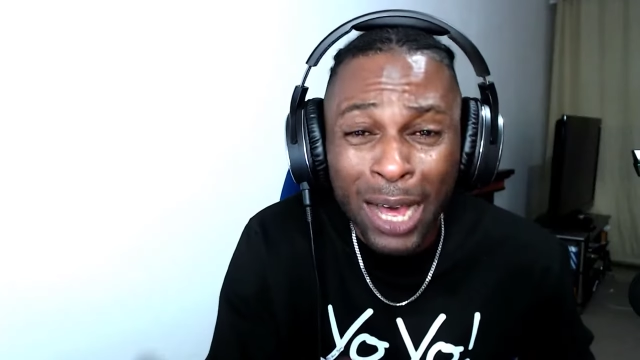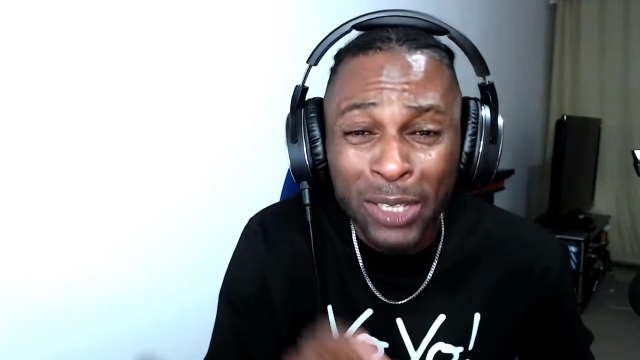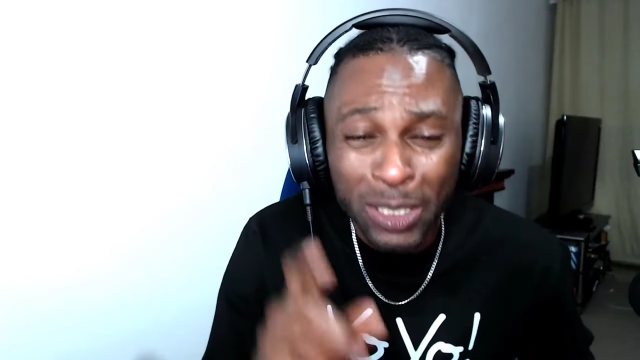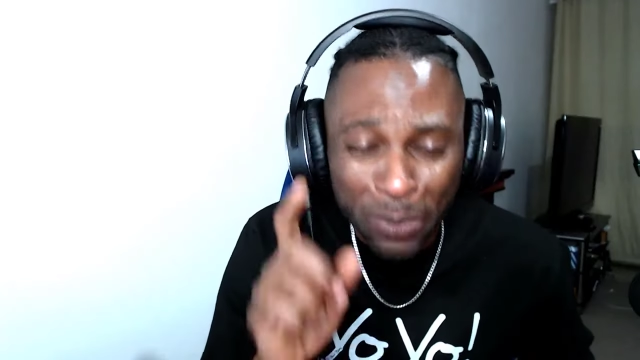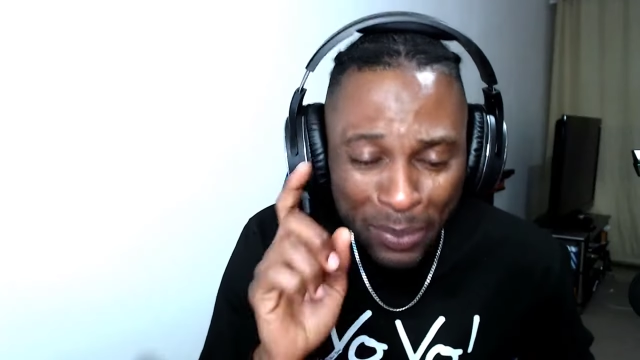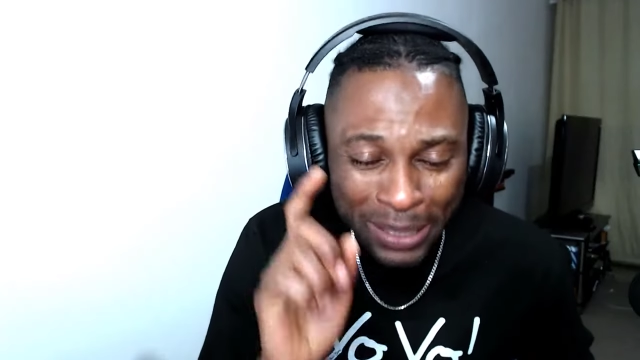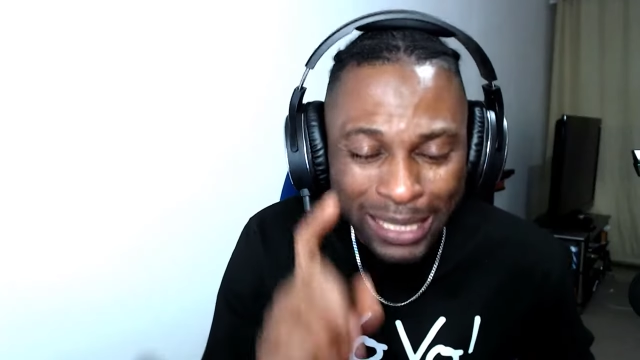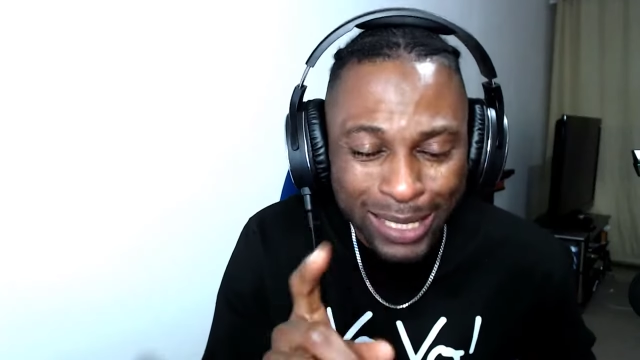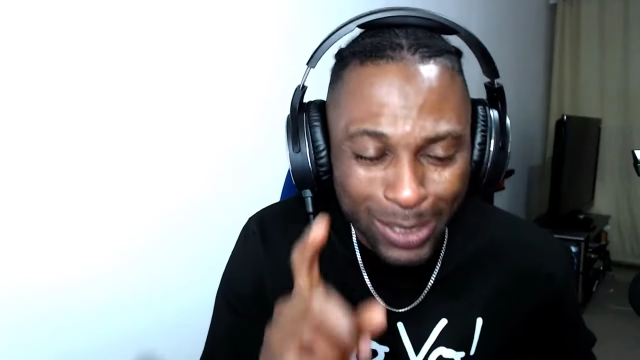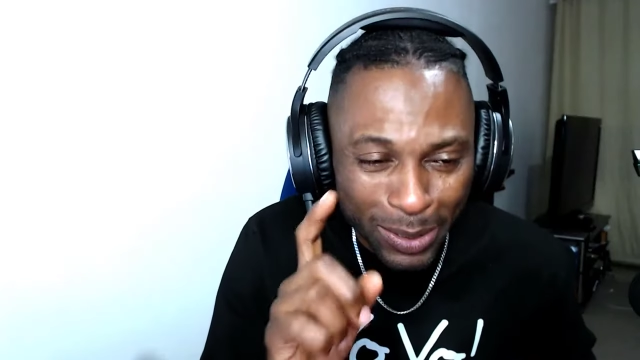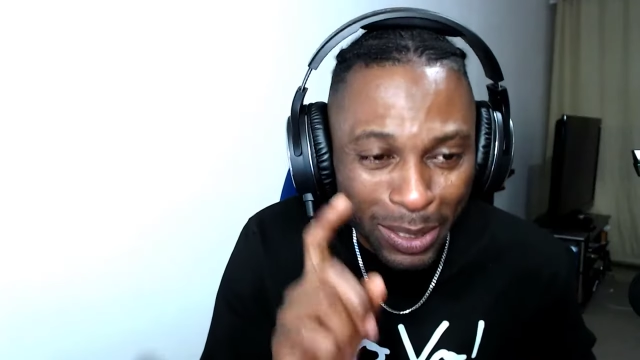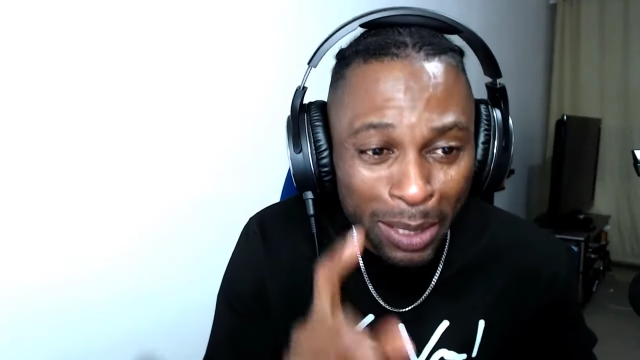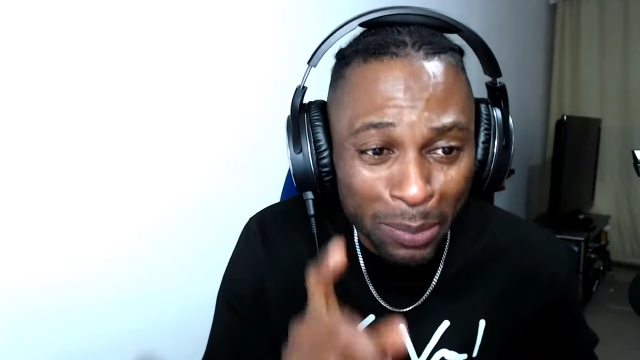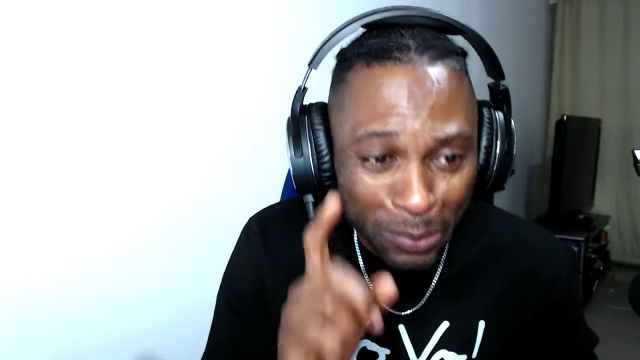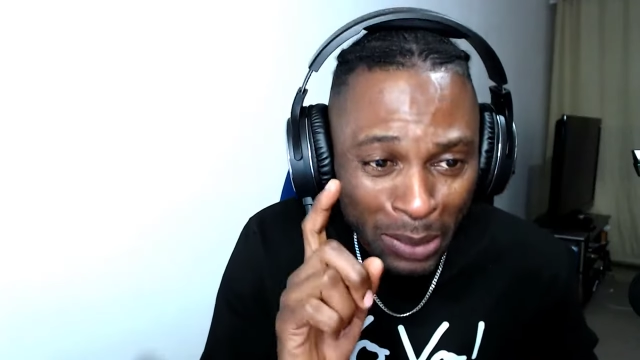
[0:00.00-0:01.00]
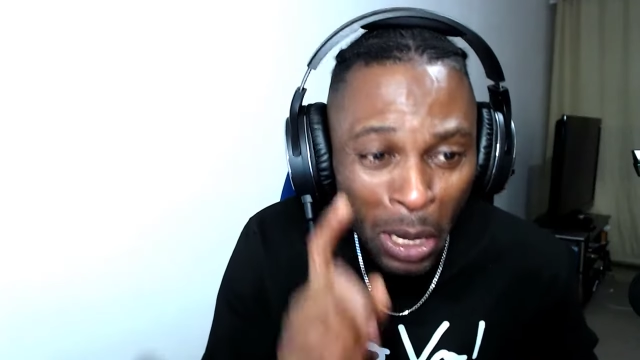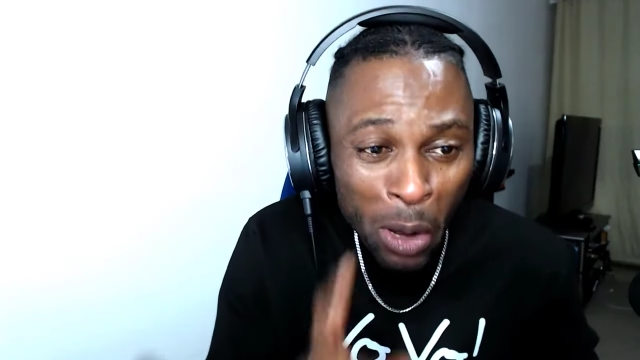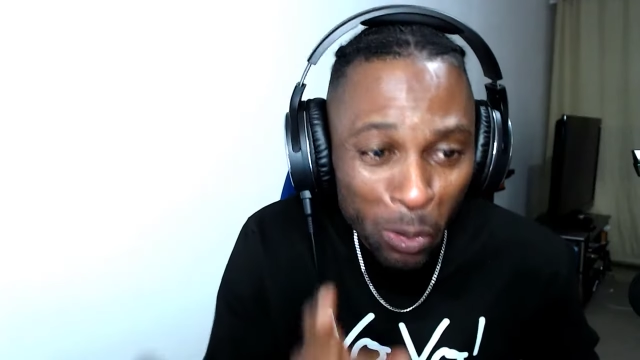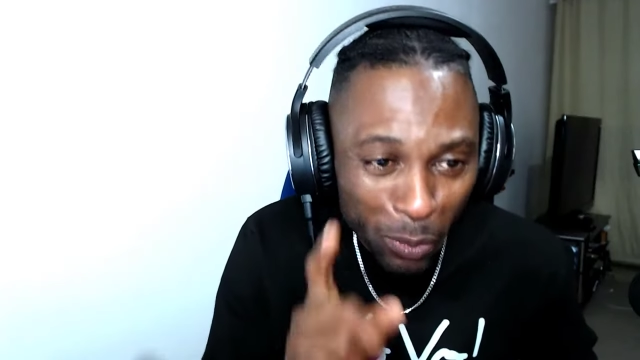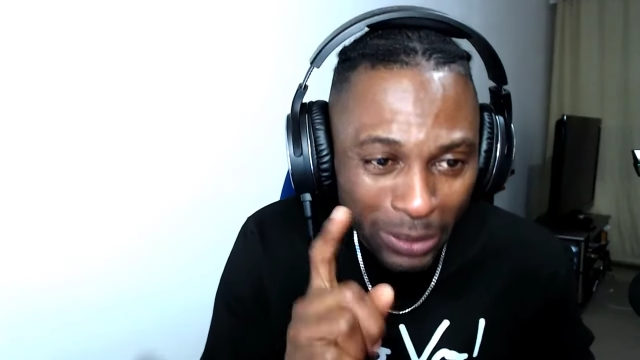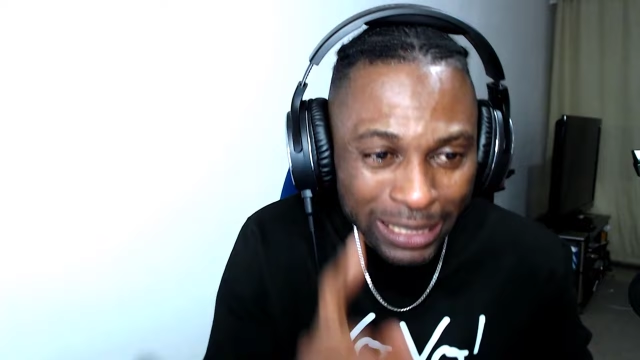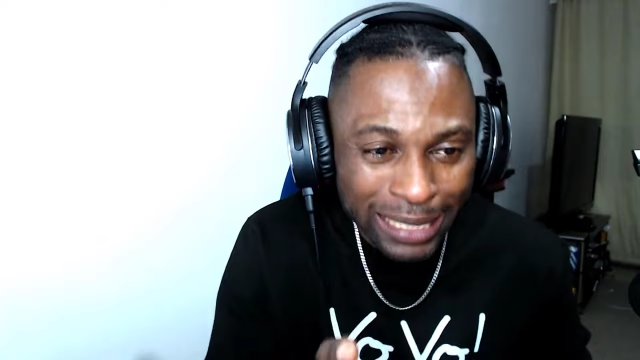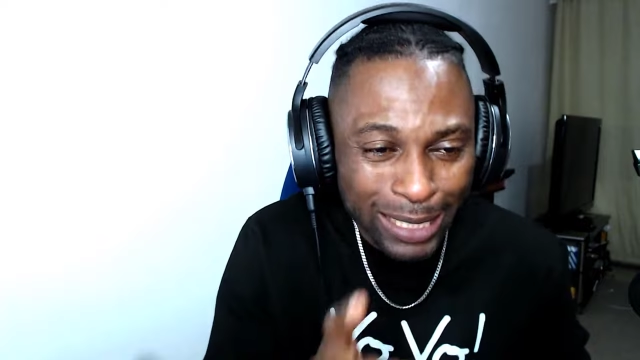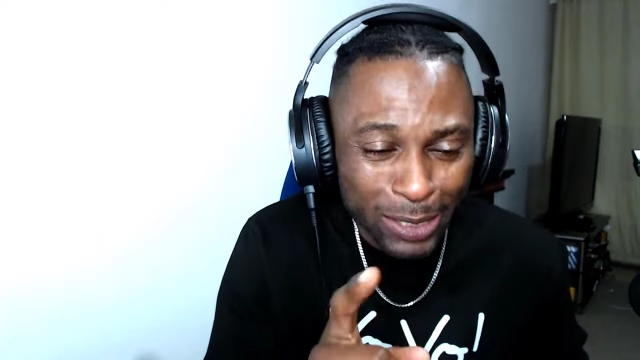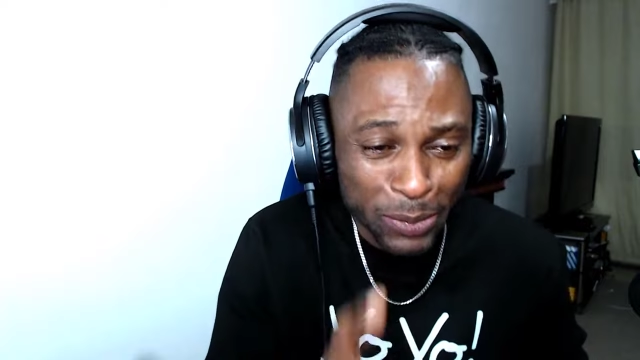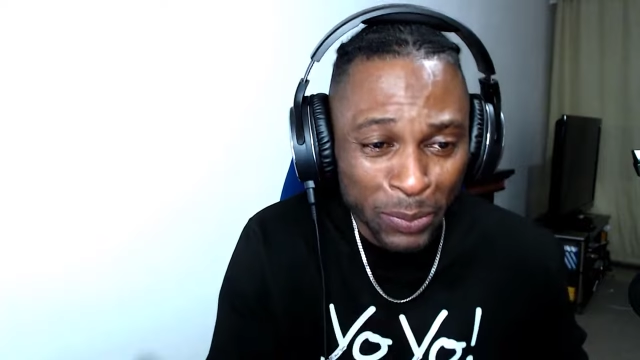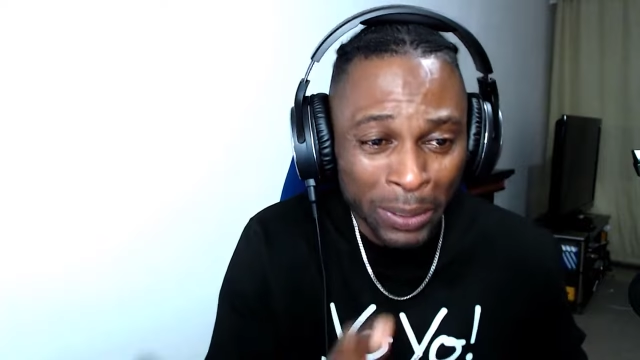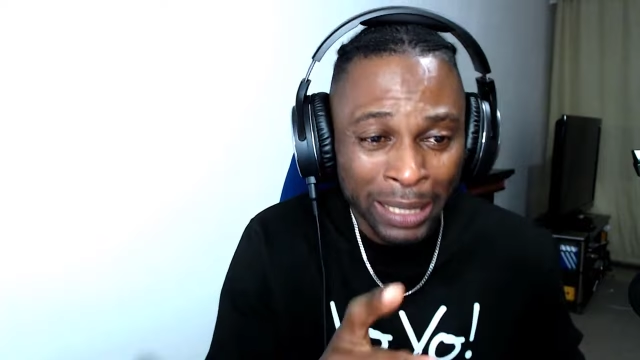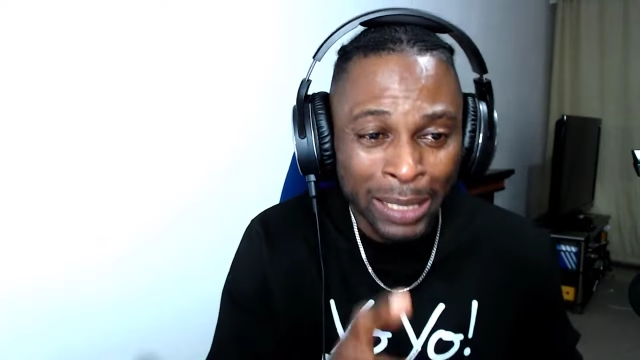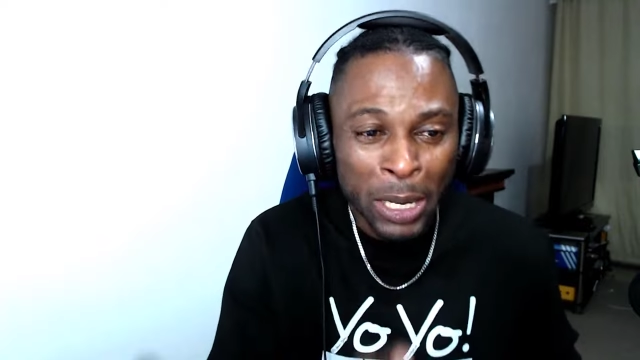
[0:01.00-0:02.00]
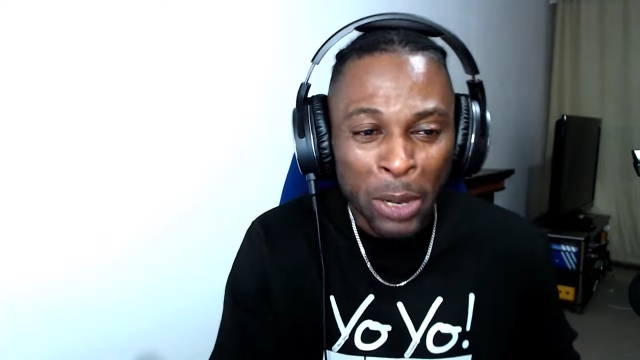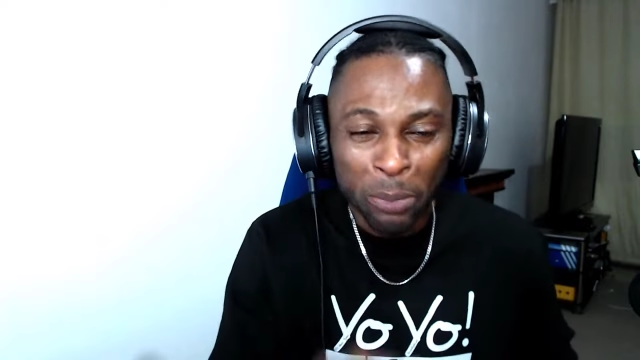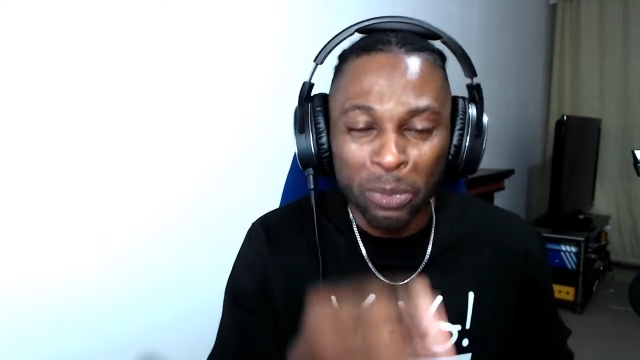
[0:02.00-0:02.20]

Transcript: was a bit disturbed watching this one.